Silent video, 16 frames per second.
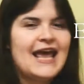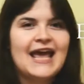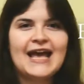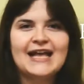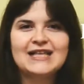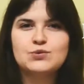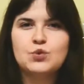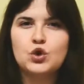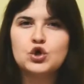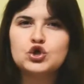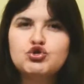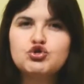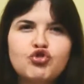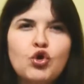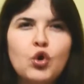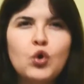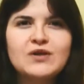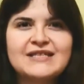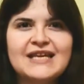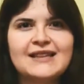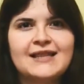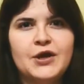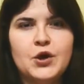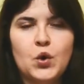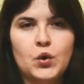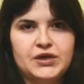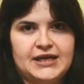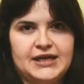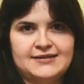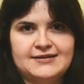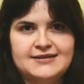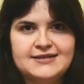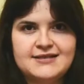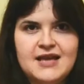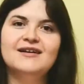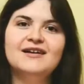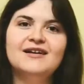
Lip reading: It's what draws in the audience.